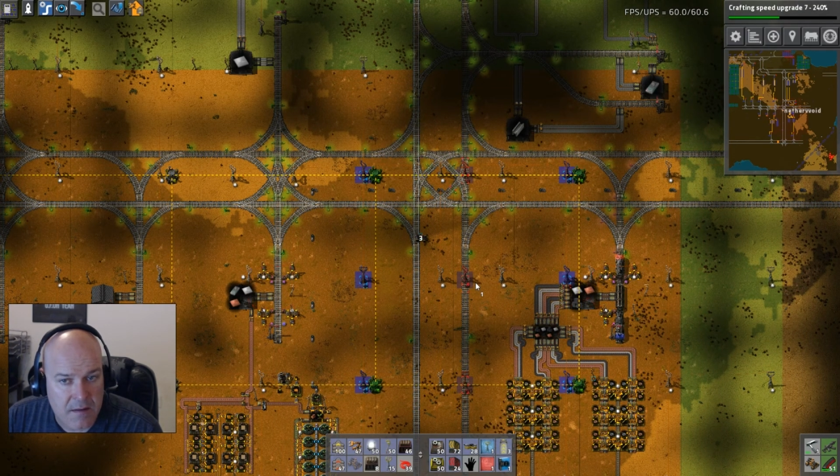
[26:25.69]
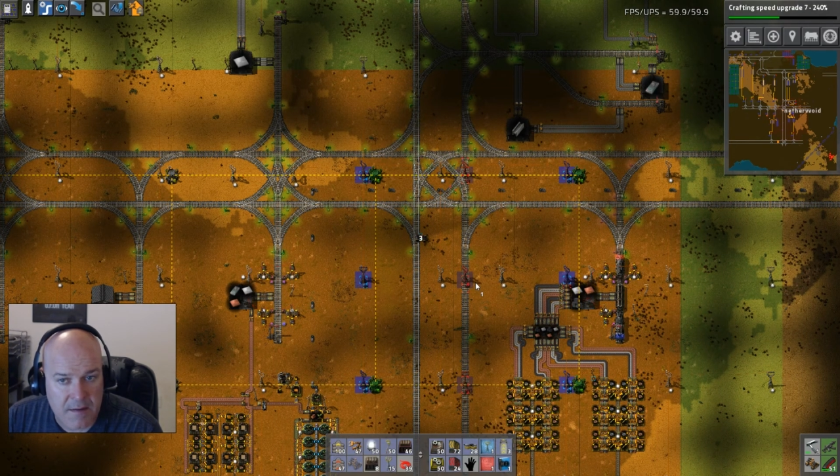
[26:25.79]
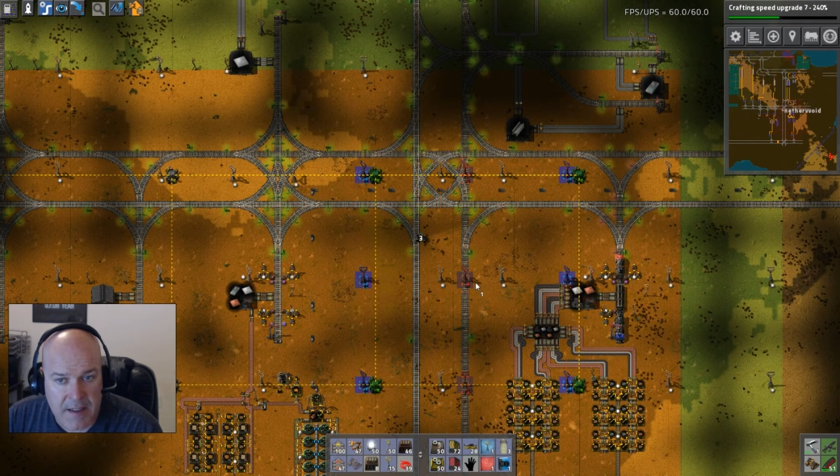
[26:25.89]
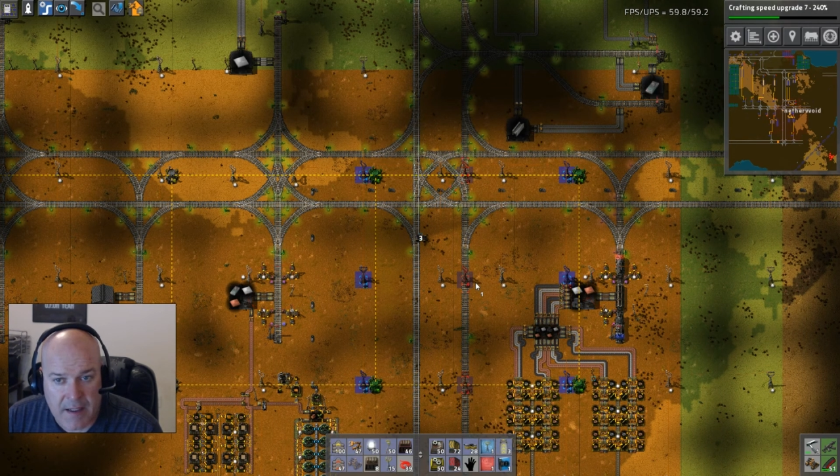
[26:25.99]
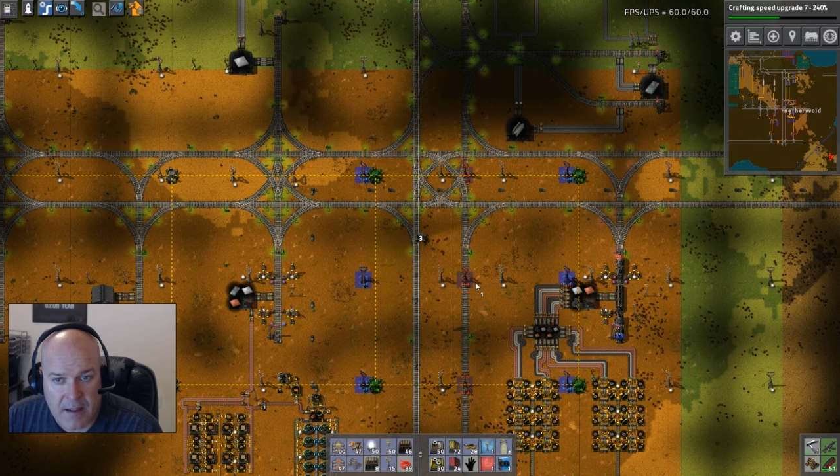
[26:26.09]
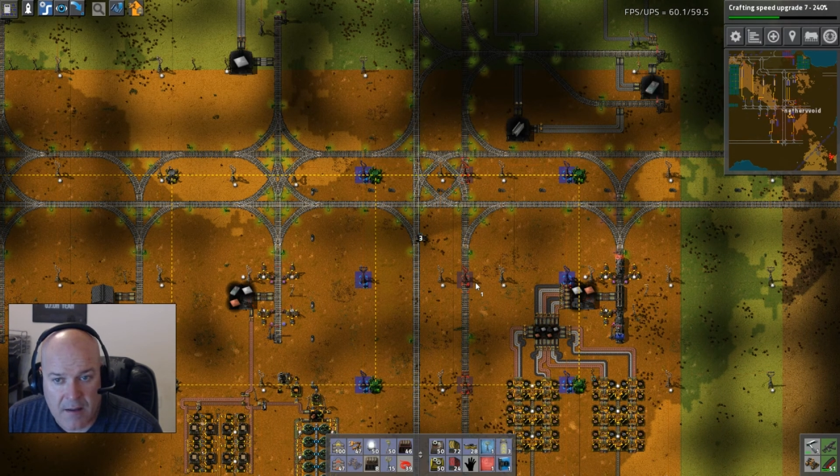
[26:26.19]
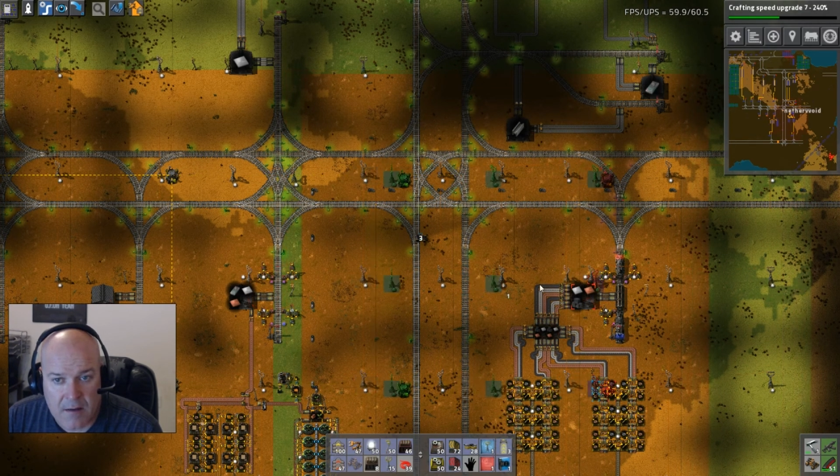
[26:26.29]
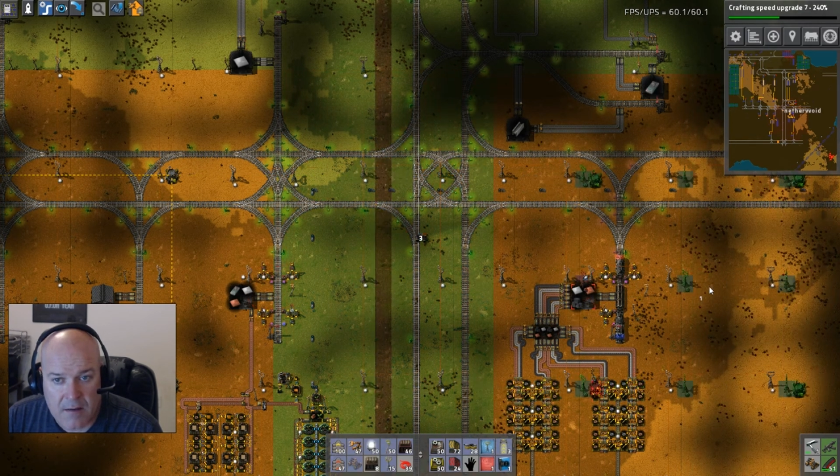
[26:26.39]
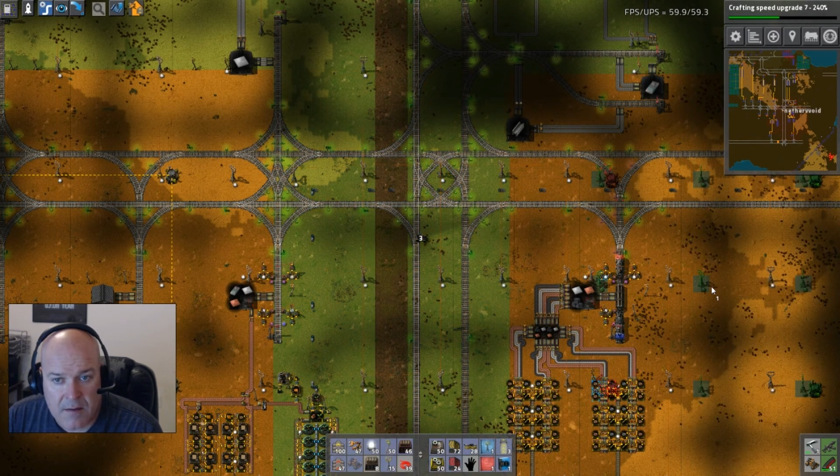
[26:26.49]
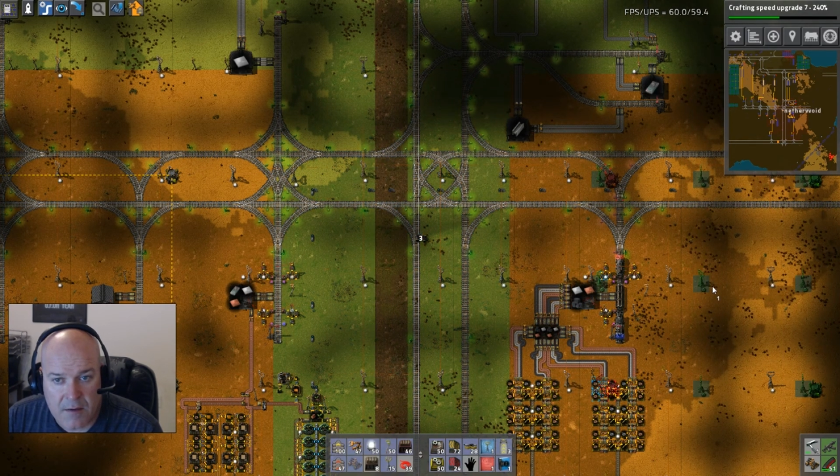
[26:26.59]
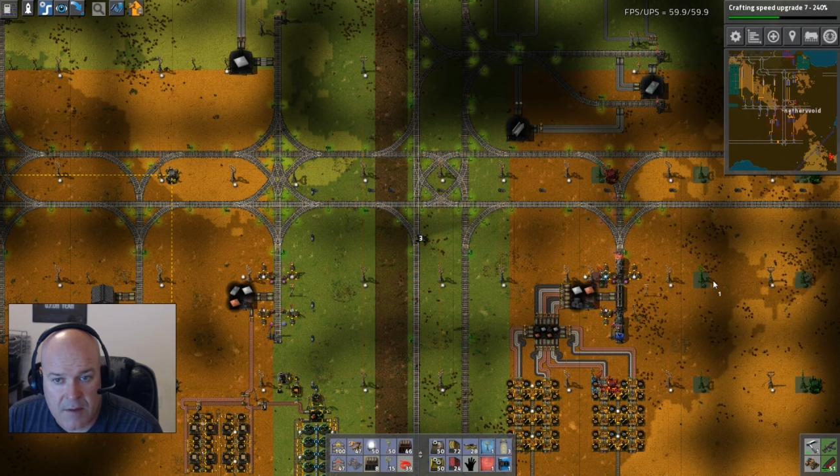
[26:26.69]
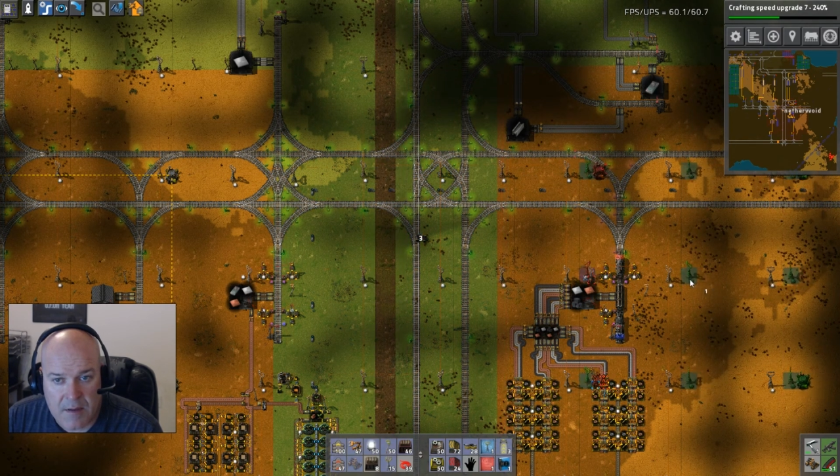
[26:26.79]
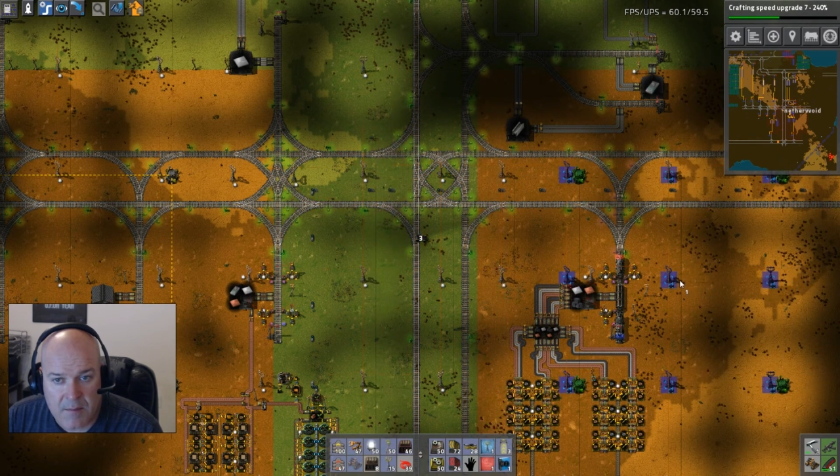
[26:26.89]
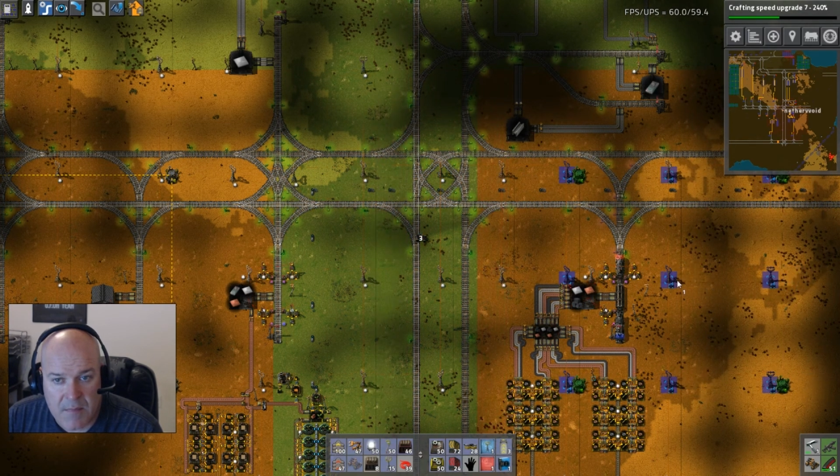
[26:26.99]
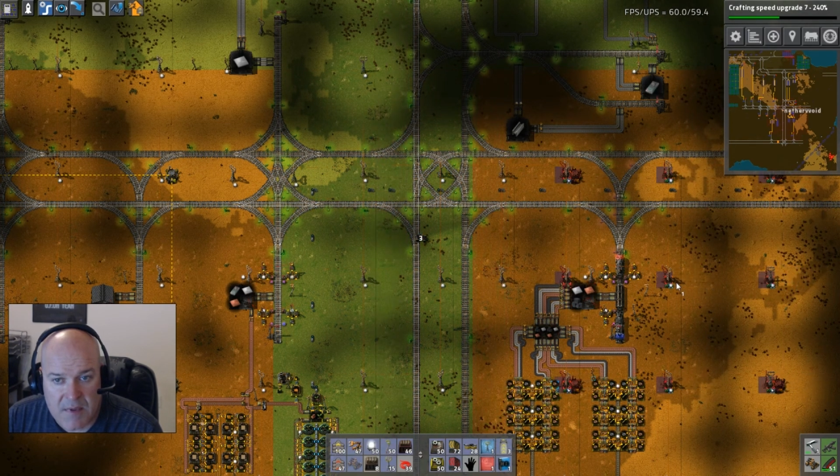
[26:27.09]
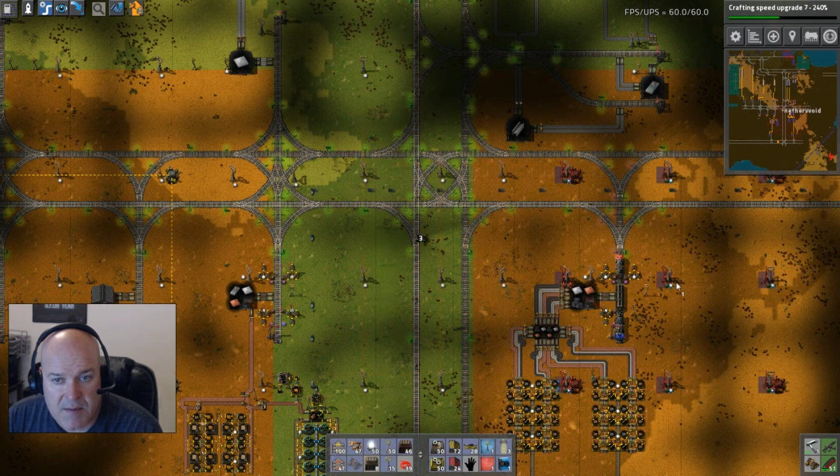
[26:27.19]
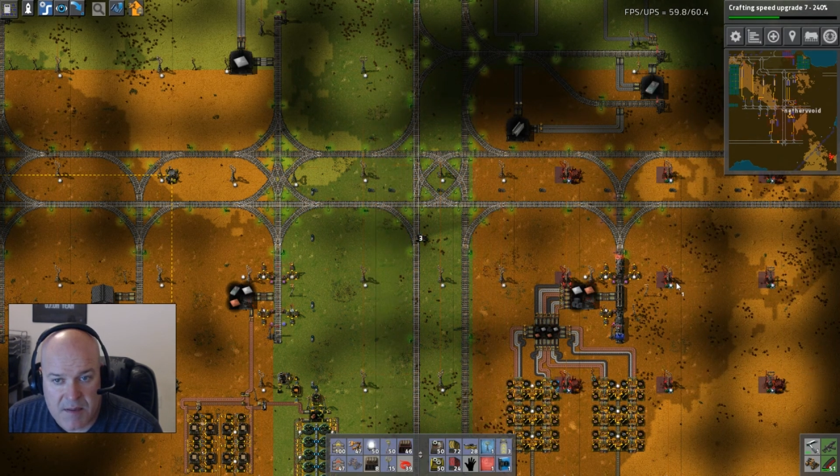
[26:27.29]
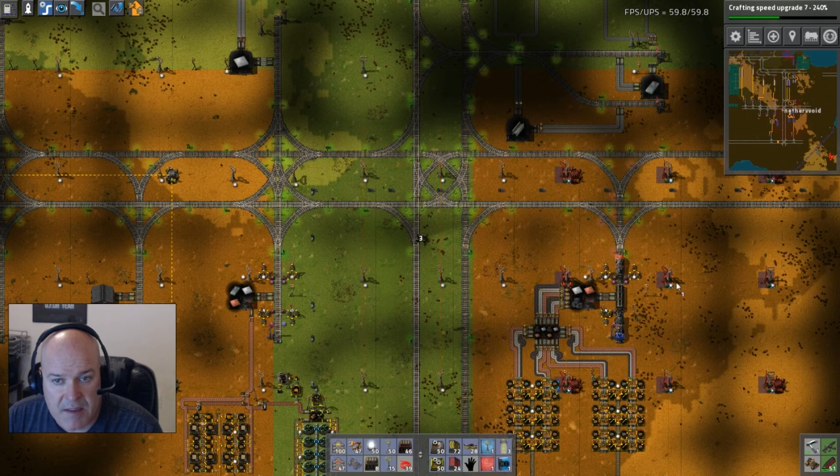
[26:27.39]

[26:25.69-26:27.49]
there, the grid must be